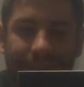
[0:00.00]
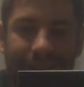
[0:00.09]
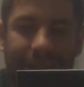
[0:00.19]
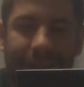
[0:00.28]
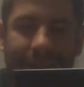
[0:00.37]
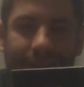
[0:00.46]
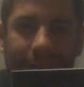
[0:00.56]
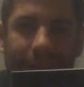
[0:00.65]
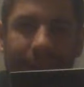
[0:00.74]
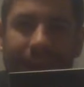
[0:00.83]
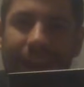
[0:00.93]
because not
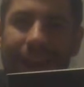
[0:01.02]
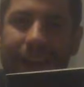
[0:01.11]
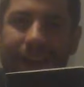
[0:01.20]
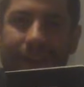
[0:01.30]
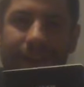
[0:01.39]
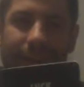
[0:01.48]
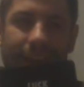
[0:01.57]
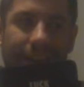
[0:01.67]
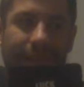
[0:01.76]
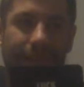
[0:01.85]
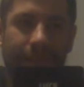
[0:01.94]
only does it
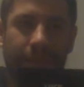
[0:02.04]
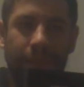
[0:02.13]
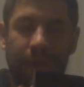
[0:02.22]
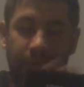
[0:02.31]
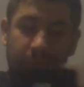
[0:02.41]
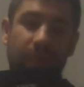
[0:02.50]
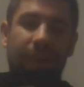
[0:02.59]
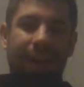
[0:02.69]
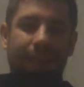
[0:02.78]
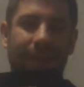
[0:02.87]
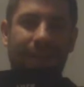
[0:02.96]
like explode your
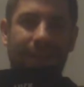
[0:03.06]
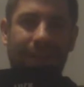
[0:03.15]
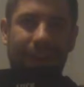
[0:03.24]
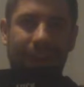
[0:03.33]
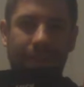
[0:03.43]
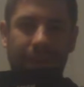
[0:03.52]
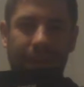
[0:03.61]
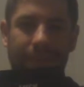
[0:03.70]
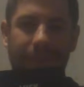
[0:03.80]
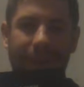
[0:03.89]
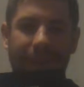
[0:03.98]
enemies into like a
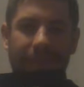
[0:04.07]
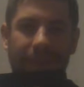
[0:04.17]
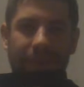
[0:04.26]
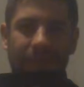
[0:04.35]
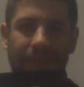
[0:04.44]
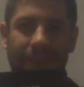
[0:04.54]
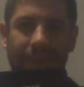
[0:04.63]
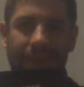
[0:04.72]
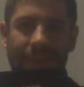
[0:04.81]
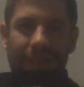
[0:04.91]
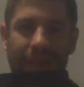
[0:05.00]
bloody mess, but it also like
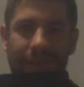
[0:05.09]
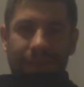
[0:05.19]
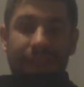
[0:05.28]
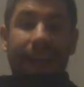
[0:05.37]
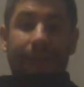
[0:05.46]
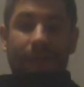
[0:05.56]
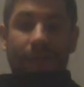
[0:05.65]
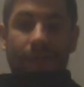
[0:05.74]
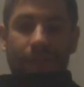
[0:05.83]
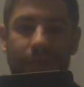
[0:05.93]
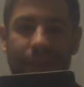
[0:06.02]
does a lot of damage
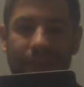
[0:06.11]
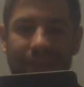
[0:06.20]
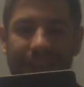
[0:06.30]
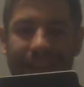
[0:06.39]
overall.